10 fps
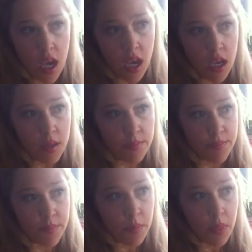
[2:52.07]

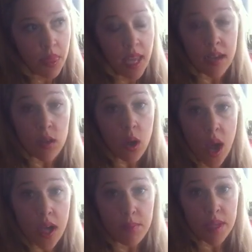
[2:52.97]
They don't know
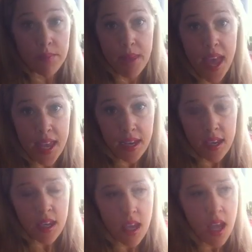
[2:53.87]
how to be men.
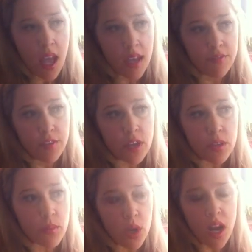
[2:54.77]
And
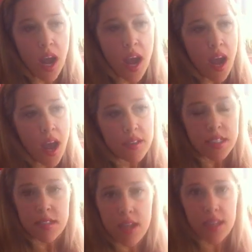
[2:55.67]
furthermore, I was
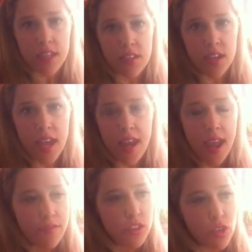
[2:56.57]
just talking the other night, I
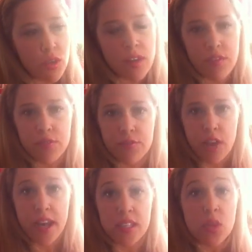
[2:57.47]
have 2 different
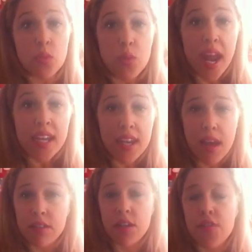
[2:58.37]
friends right
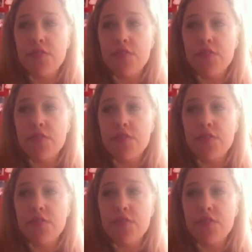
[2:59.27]
now that are